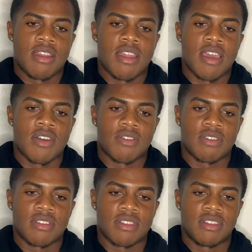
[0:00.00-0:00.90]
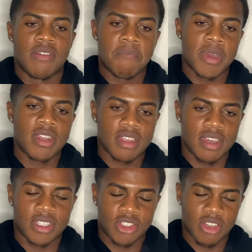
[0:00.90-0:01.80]
Now, the minute
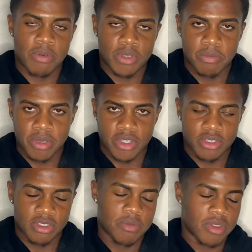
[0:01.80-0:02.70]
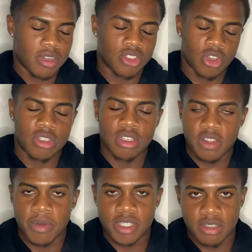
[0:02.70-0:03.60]
I started posting pictures, the minute I started to
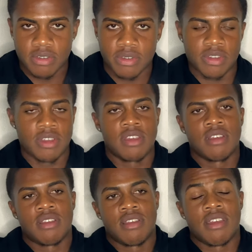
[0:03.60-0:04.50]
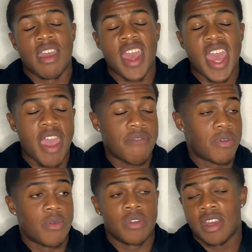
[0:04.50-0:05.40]
love myself,
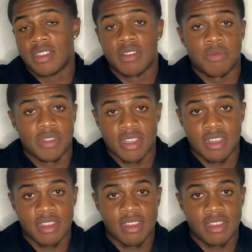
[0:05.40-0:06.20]
everyone had something to say.